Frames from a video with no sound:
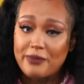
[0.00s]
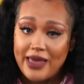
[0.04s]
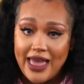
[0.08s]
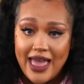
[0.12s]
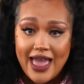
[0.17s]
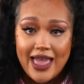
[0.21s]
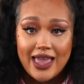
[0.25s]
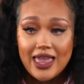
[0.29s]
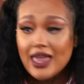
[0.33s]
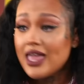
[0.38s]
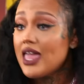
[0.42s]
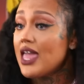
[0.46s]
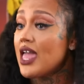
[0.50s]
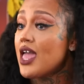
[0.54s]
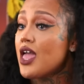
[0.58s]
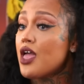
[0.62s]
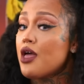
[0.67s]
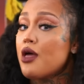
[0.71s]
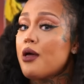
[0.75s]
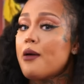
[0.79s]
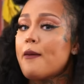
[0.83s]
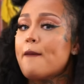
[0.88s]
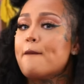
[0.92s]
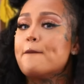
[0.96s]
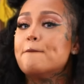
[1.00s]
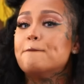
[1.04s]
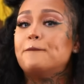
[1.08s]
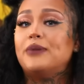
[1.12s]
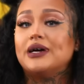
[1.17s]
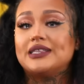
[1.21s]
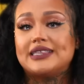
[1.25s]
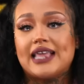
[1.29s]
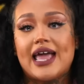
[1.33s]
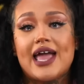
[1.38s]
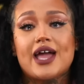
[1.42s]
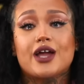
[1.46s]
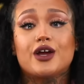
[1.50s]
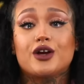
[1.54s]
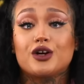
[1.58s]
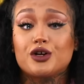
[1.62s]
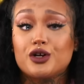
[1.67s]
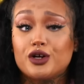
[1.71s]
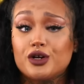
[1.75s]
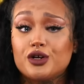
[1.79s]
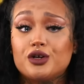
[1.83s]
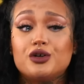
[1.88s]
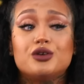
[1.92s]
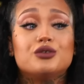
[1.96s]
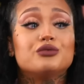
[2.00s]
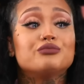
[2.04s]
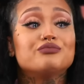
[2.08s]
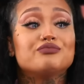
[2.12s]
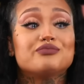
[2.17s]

back, but that girl